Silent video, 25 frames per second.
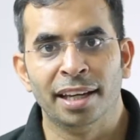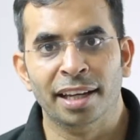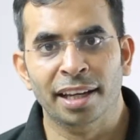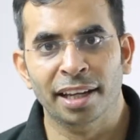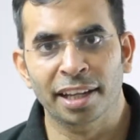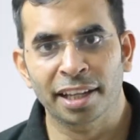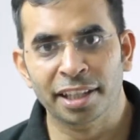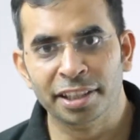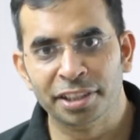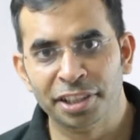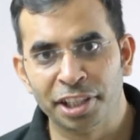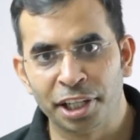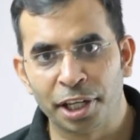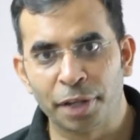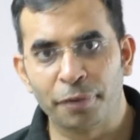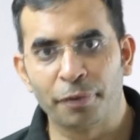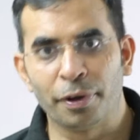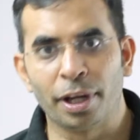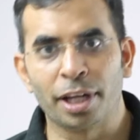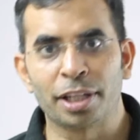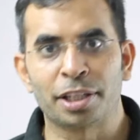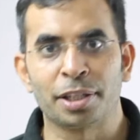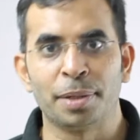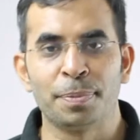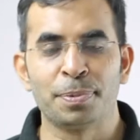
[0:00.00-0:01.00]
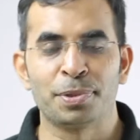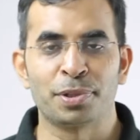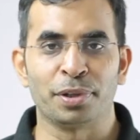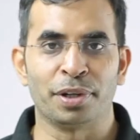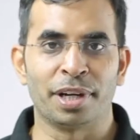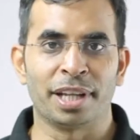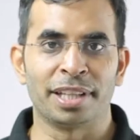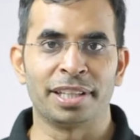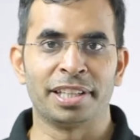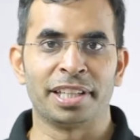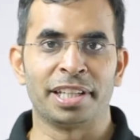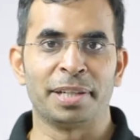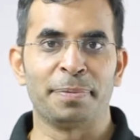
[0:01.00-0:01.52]
Hey there, welcome to
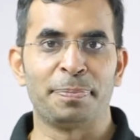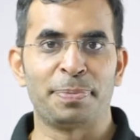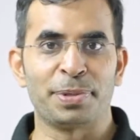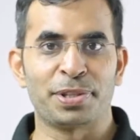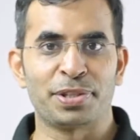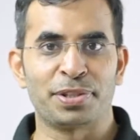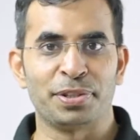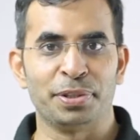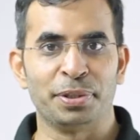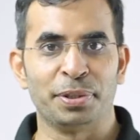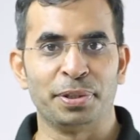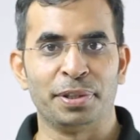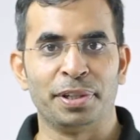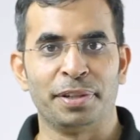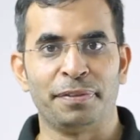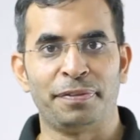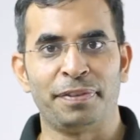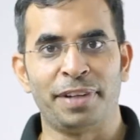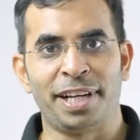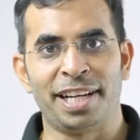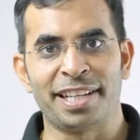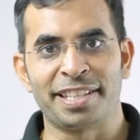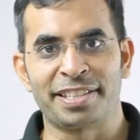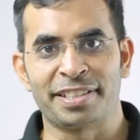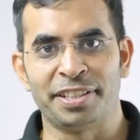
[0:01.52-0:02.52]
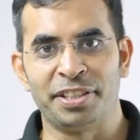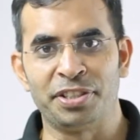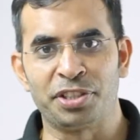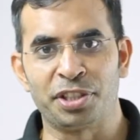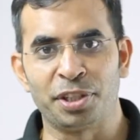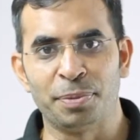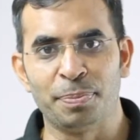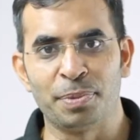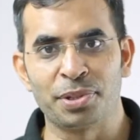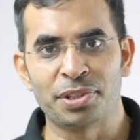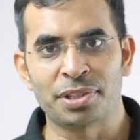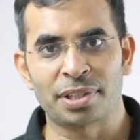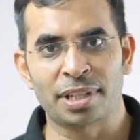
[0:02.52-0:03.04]
another episode of our
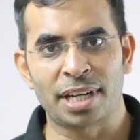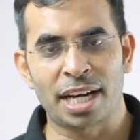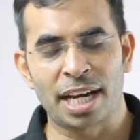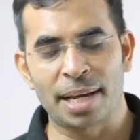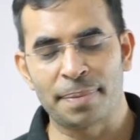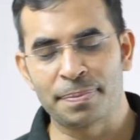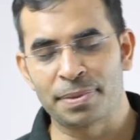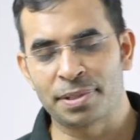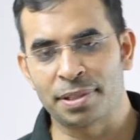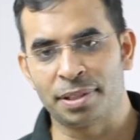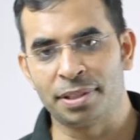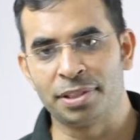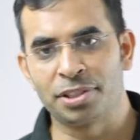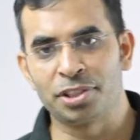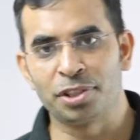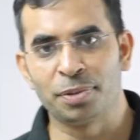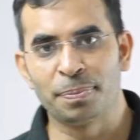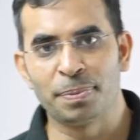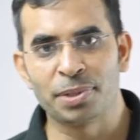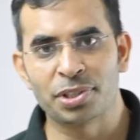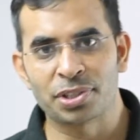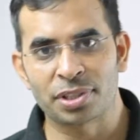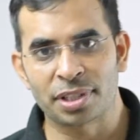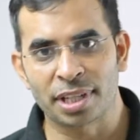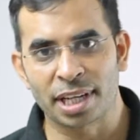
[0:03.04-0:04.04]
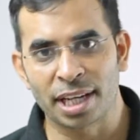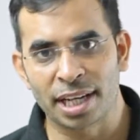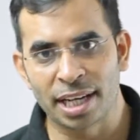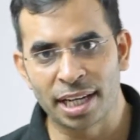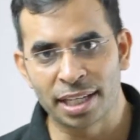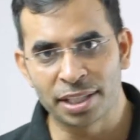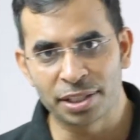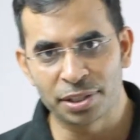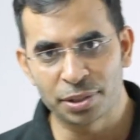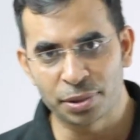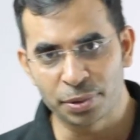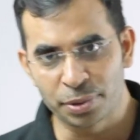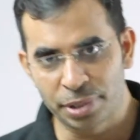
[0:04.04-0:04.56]
Sanjeev Mishra. I'm Sanjeev Mishra,
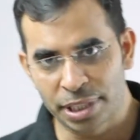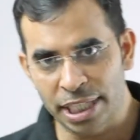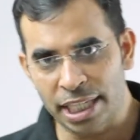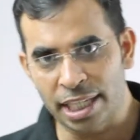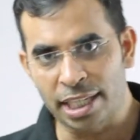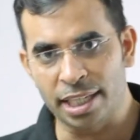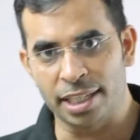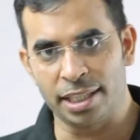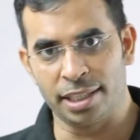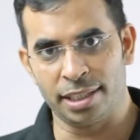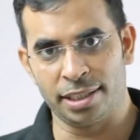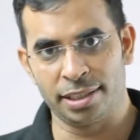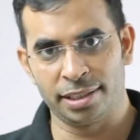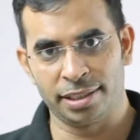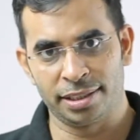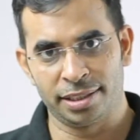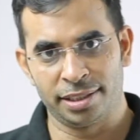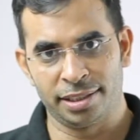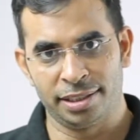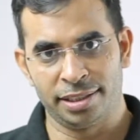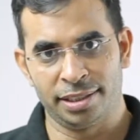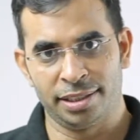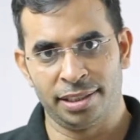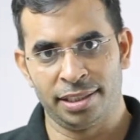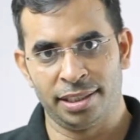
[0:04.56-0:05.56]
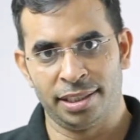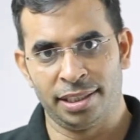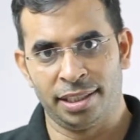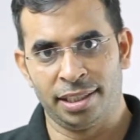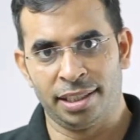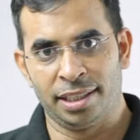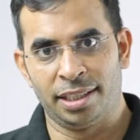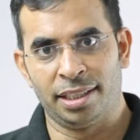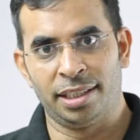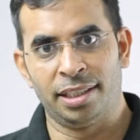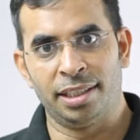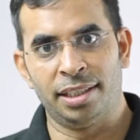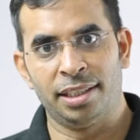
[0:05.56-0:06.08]
and today
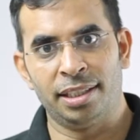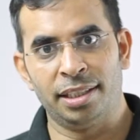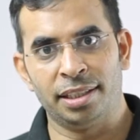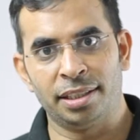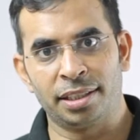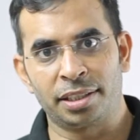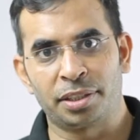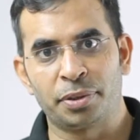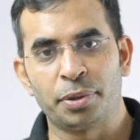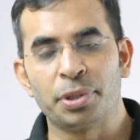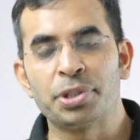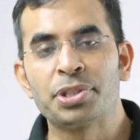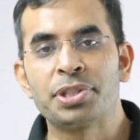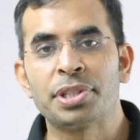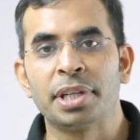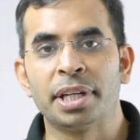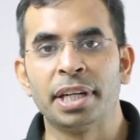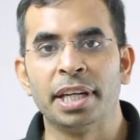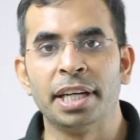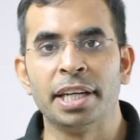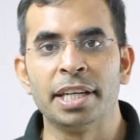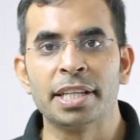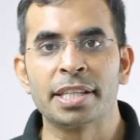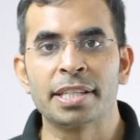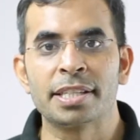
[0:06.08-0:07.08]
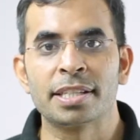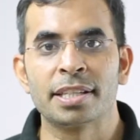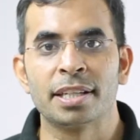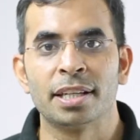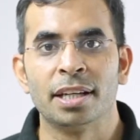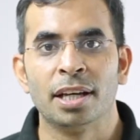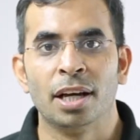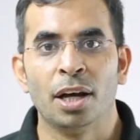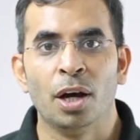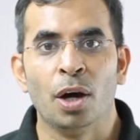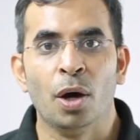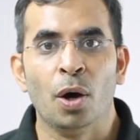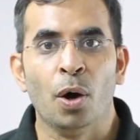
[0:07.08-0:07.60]
the question is,
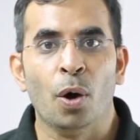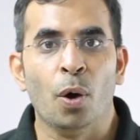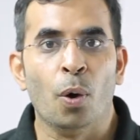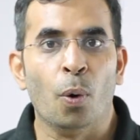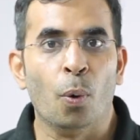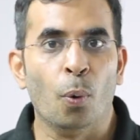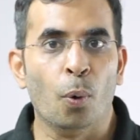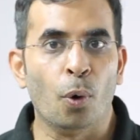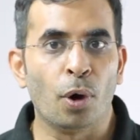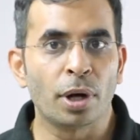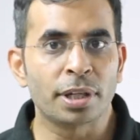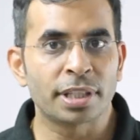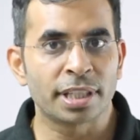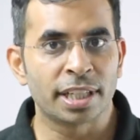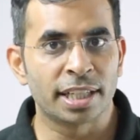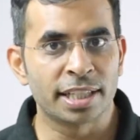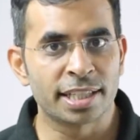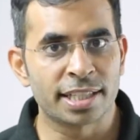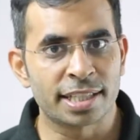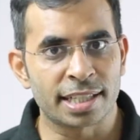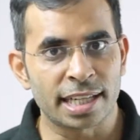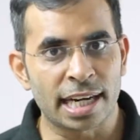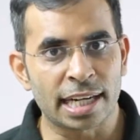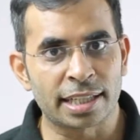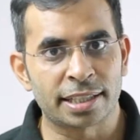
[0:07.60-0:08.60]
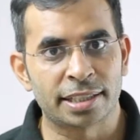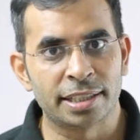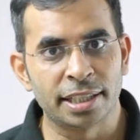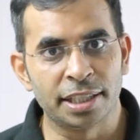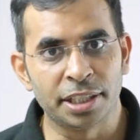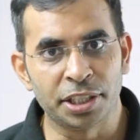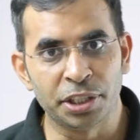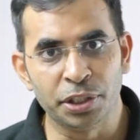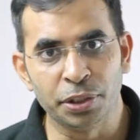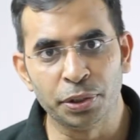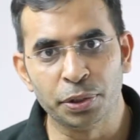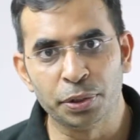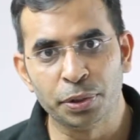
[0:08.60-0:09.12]
what
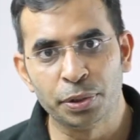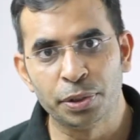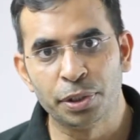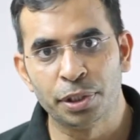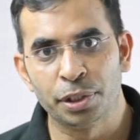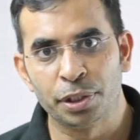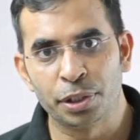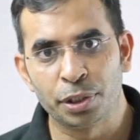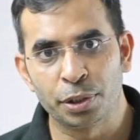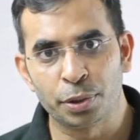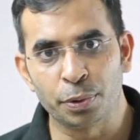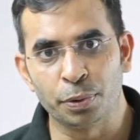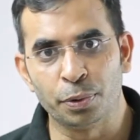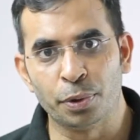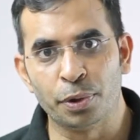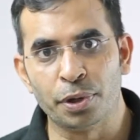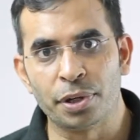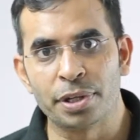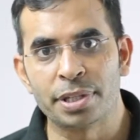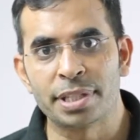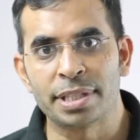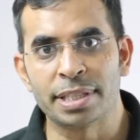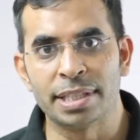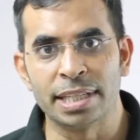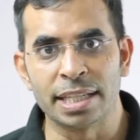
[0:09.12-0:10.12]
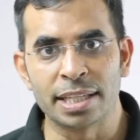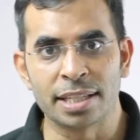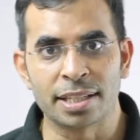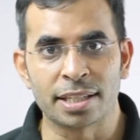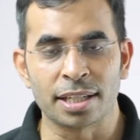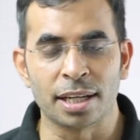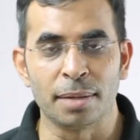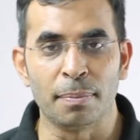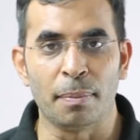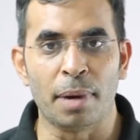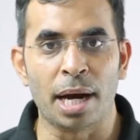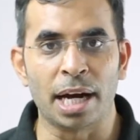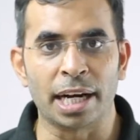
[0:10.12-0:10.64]
attracted you towards
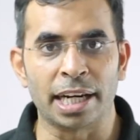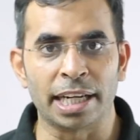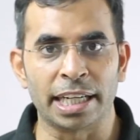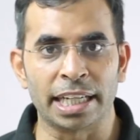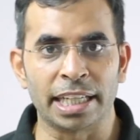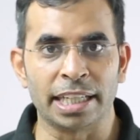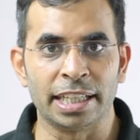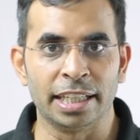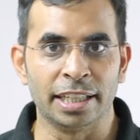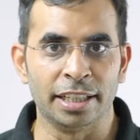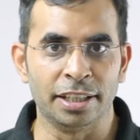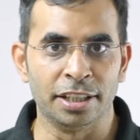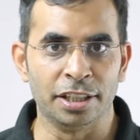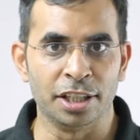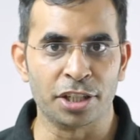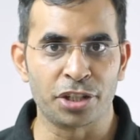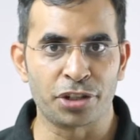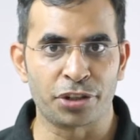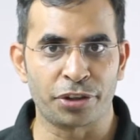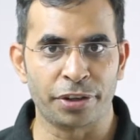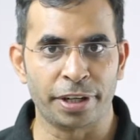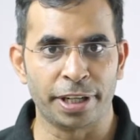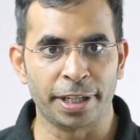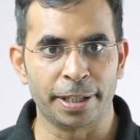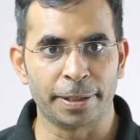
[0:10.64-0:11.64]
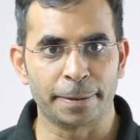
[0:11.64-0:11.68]
digital marketing industry?